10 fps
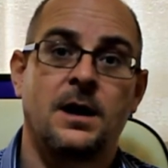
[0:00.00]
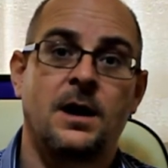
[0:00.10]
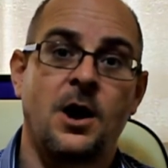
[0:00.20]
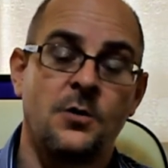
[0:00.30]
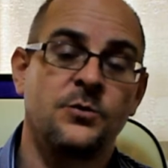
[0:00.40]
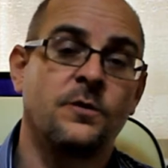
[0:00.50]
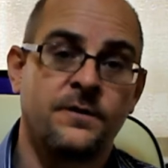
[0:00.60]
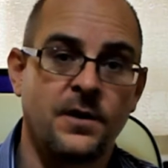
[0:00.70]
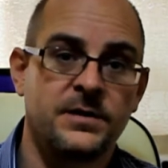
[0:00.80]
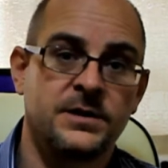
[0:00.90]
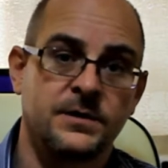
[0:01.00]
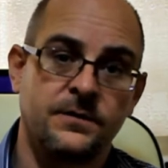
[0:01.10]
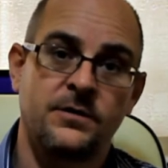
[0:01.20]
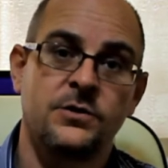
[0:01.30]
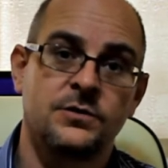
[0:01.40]
I hope you'll find this a
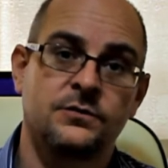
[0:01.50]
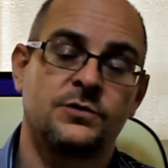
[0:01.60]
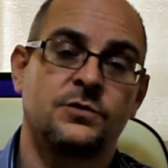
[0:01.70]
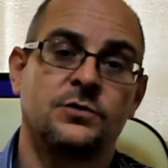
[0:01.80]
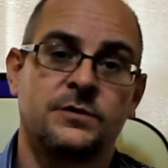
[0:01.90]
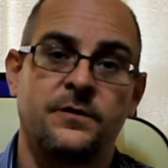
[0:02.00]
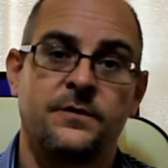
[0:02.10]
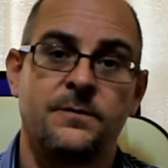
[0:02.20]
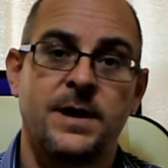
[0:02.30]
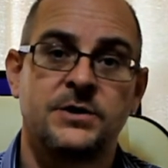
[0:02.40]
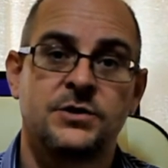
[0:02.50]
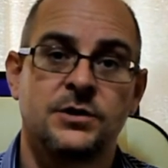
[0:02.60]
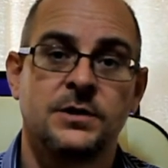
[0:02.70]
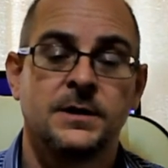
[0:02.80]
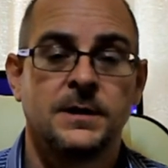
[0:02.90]
very useful source of information.